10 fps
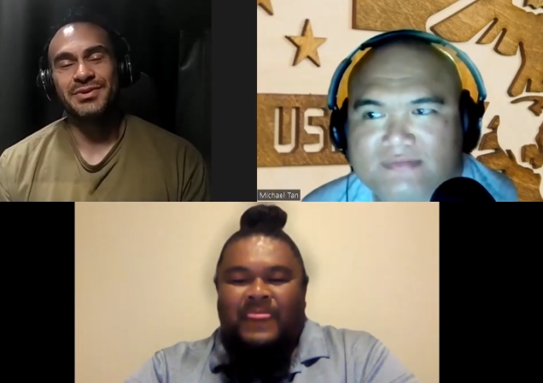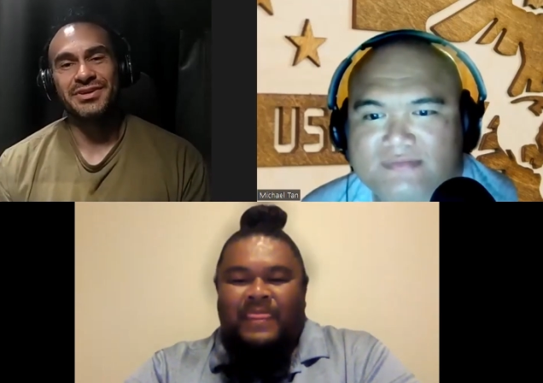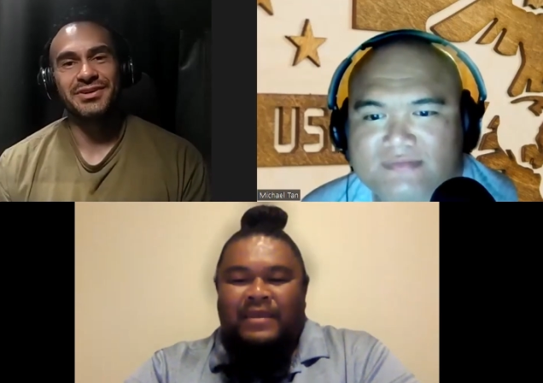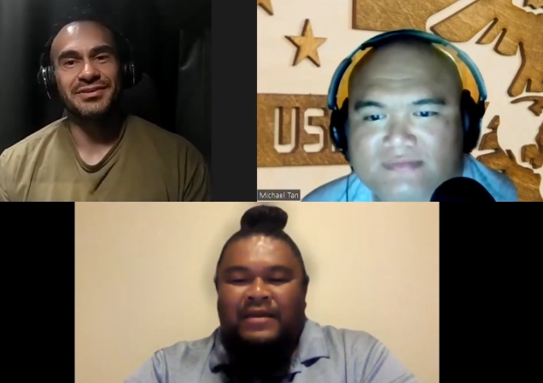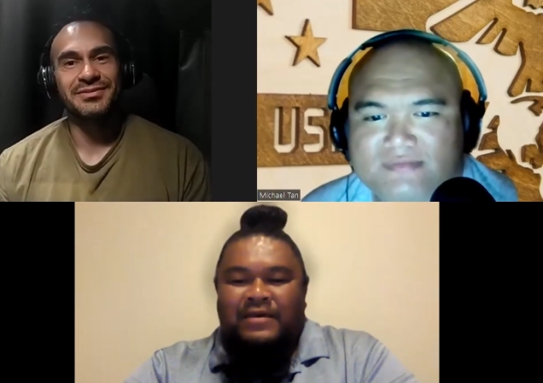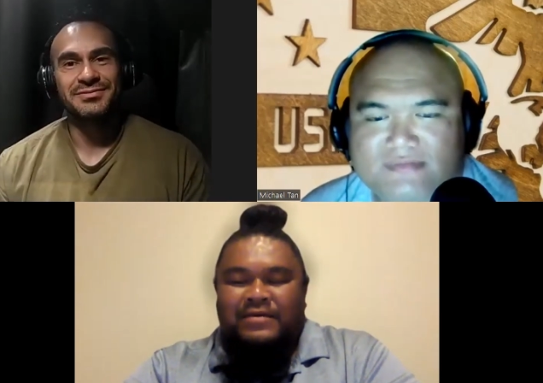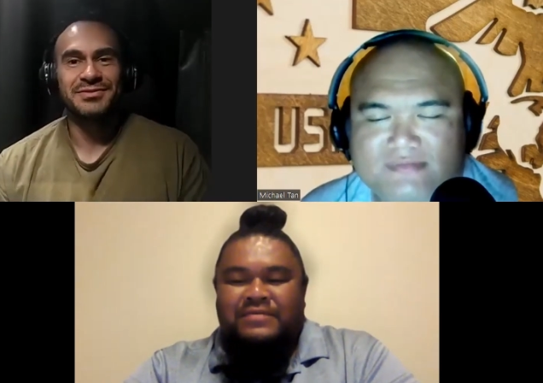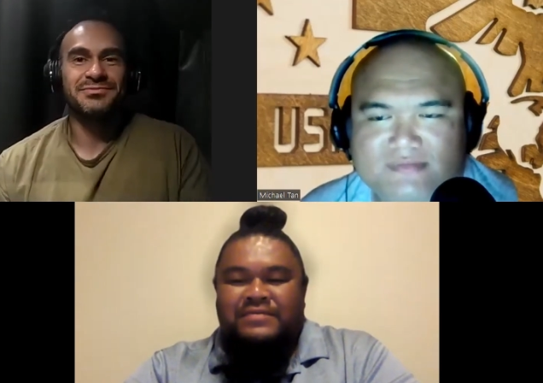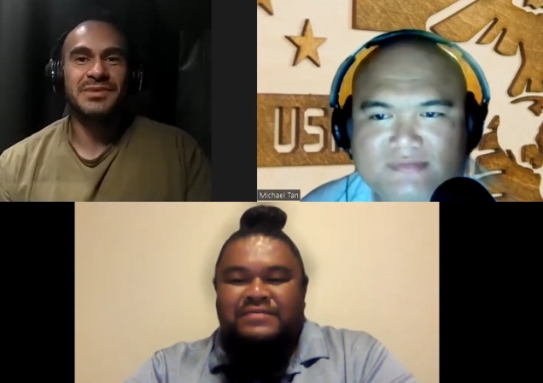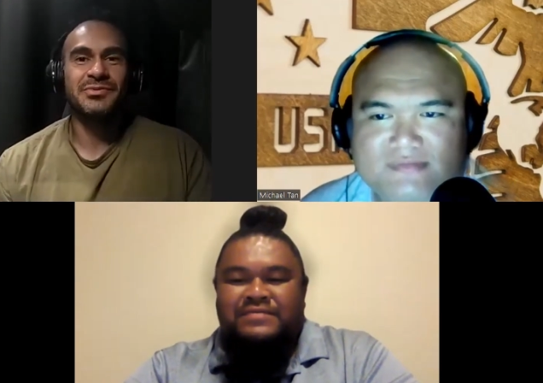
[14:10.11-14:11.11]
Speaker 1: But, you know,
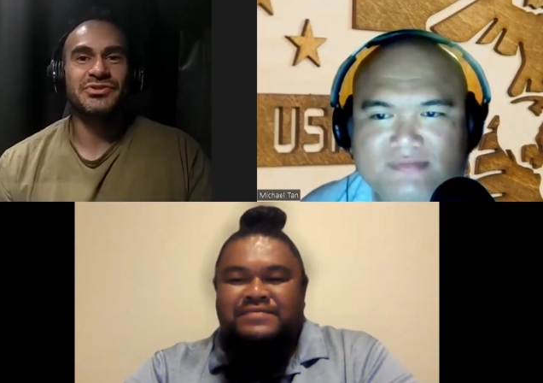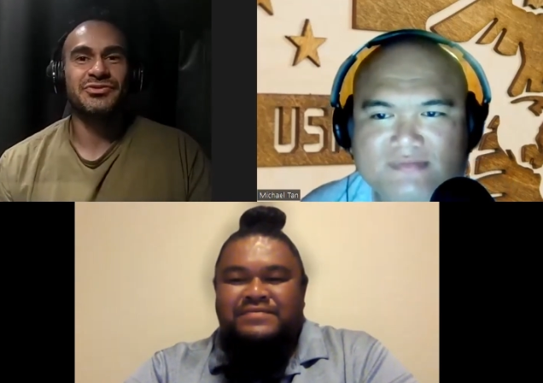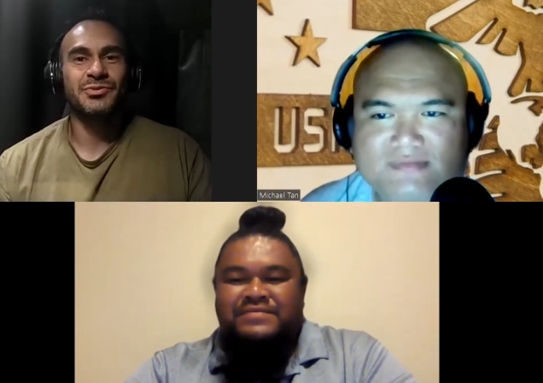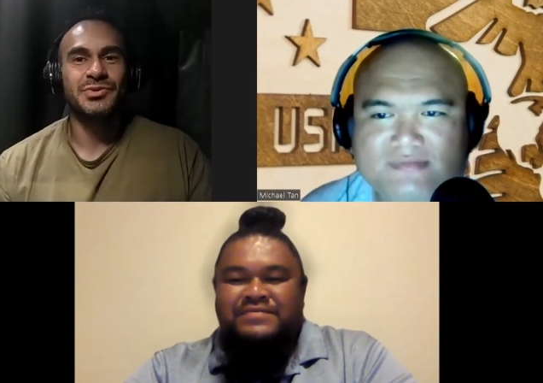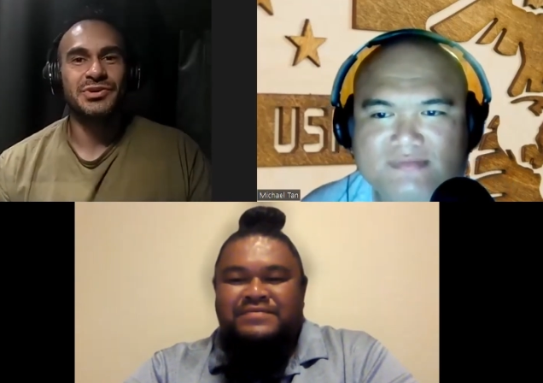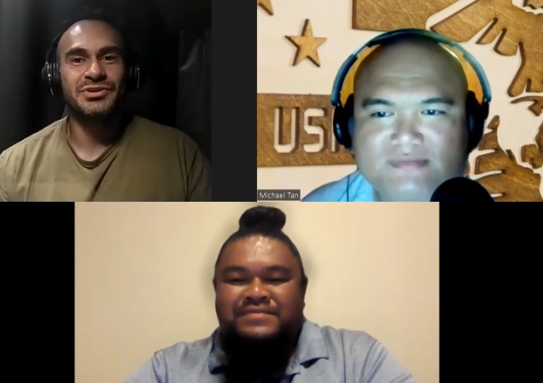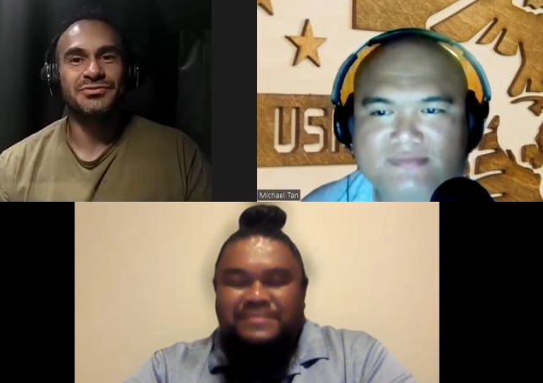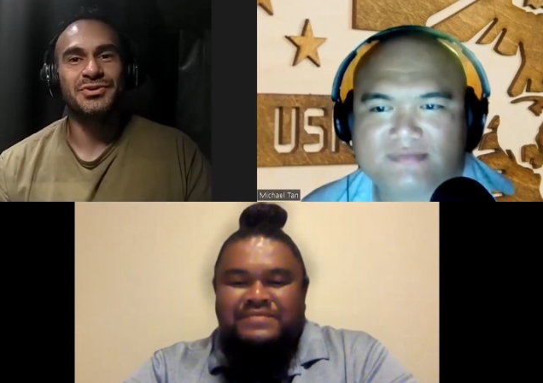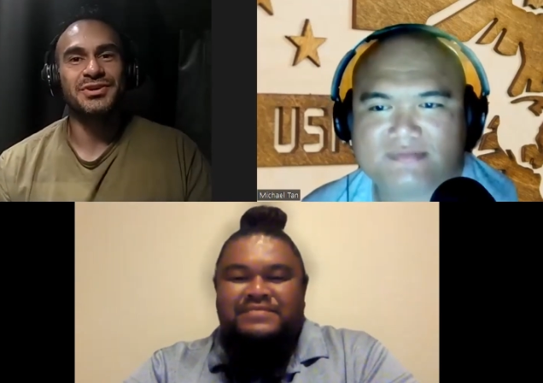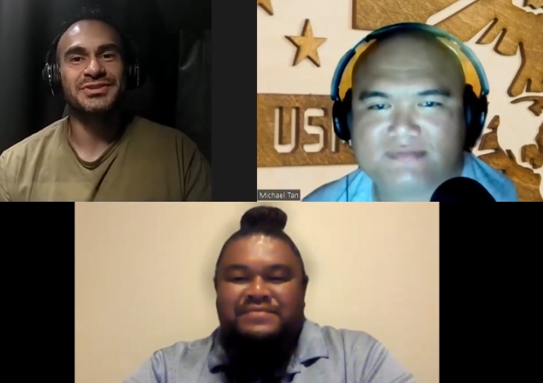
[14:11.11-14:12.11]
memories from when you're
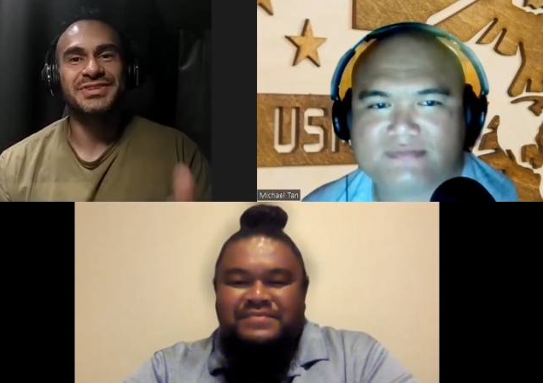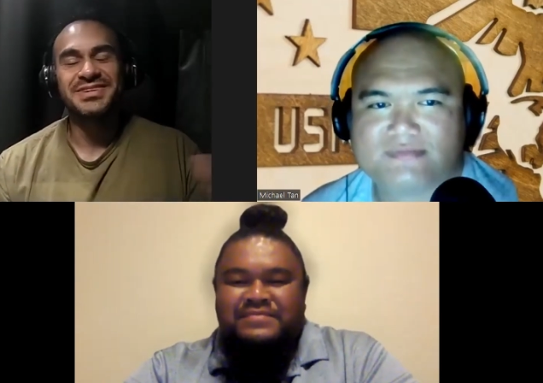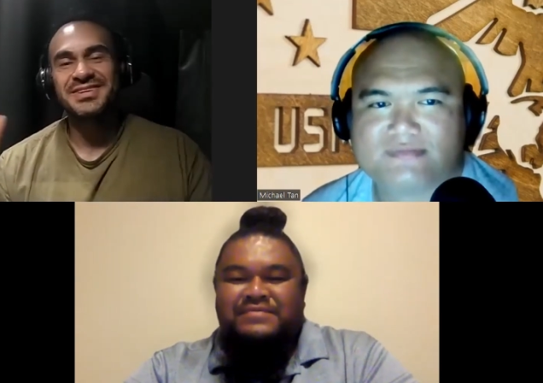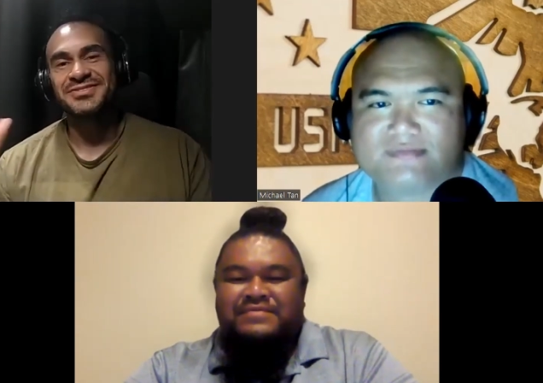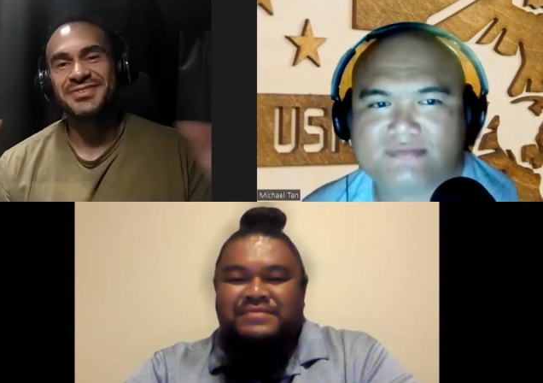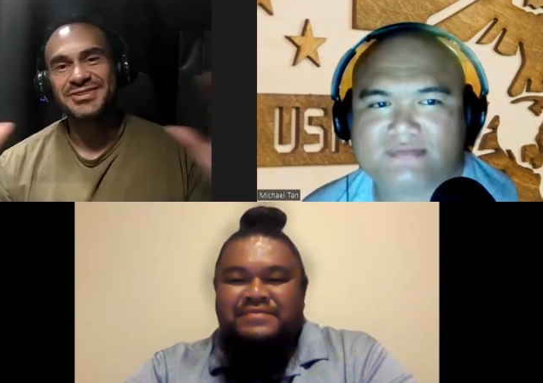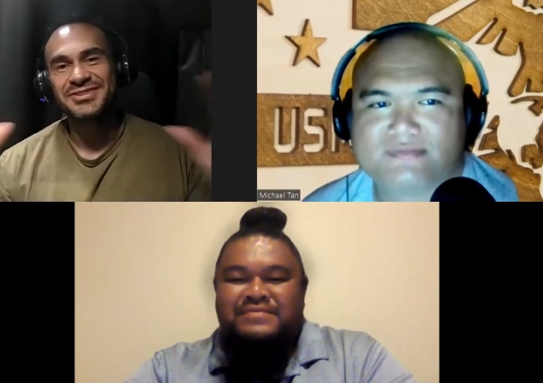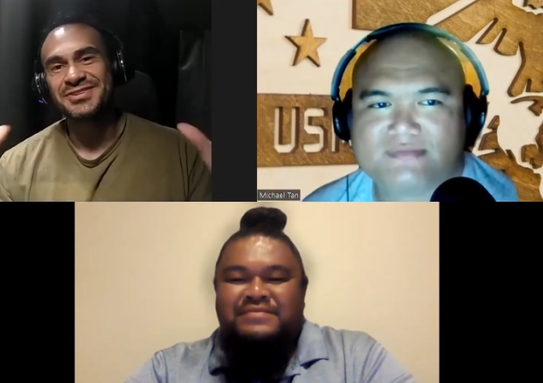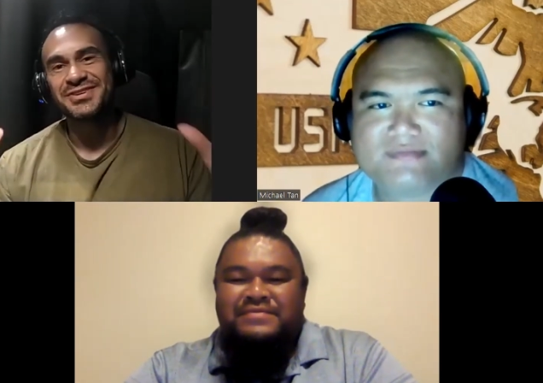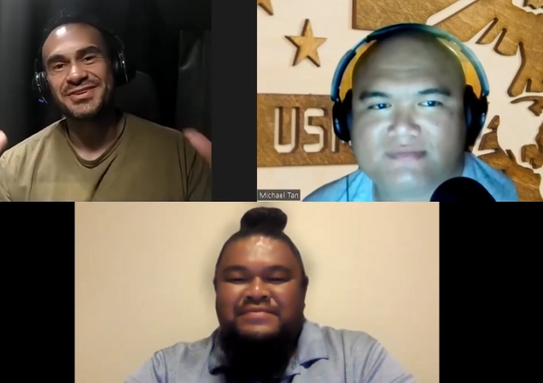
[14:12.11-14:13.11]
four, it's like things aren't as
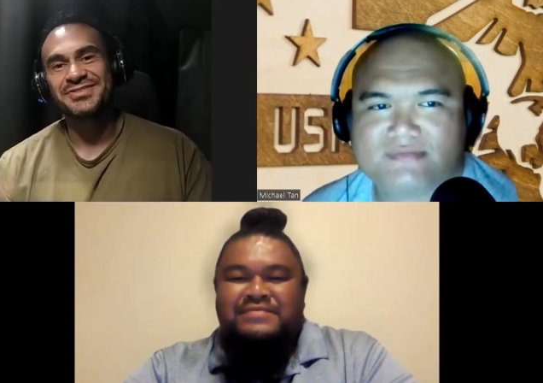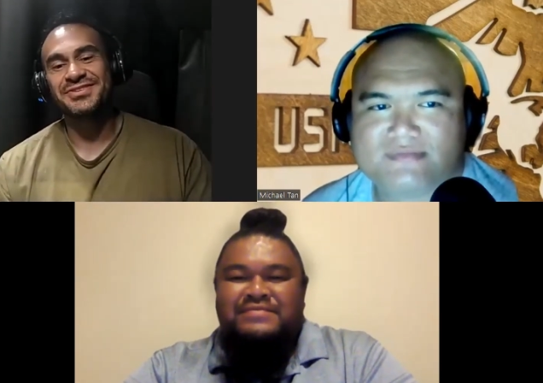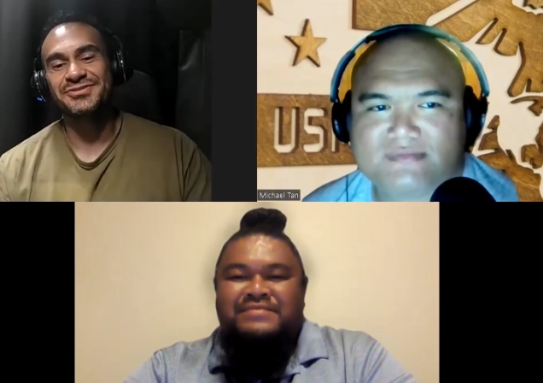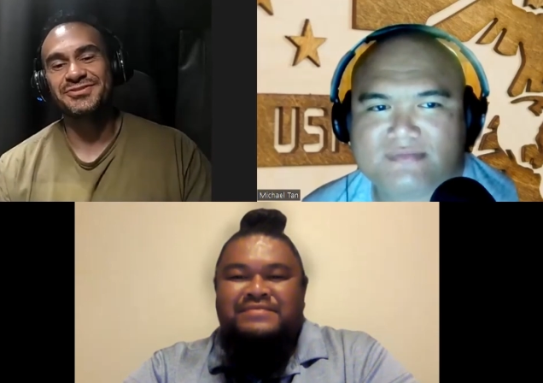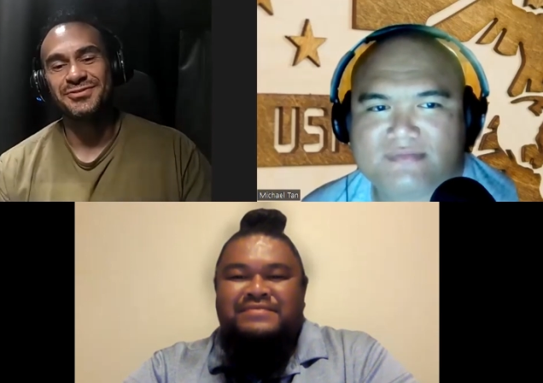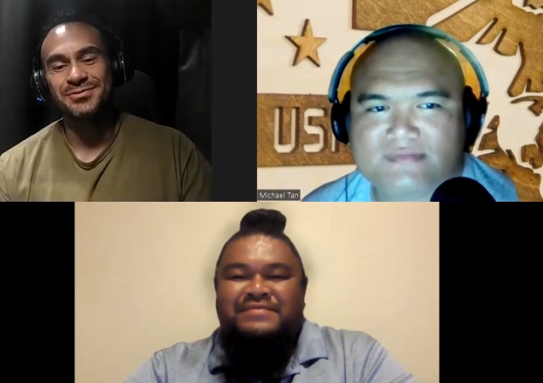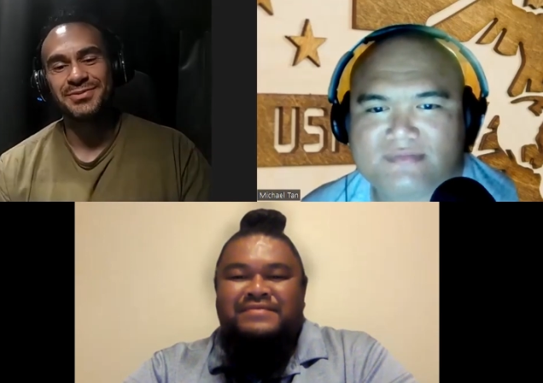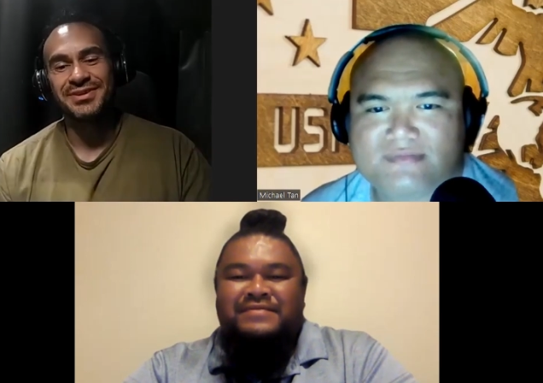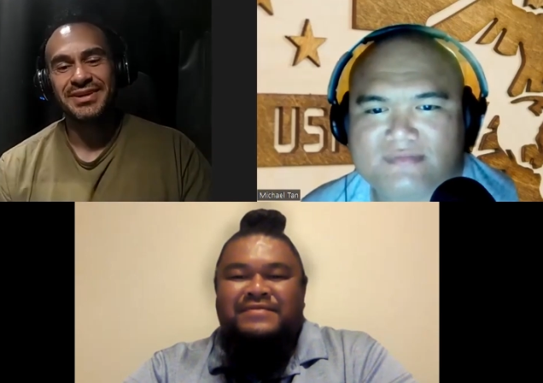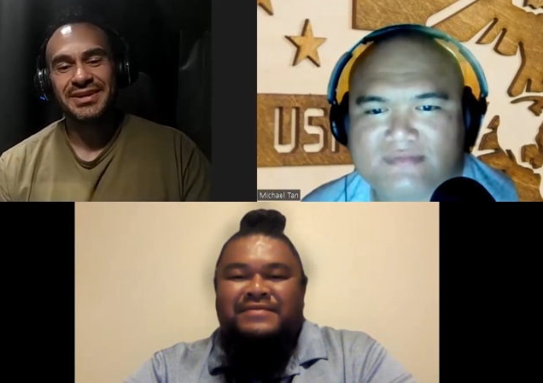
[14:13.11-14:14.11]
clear as they used to. But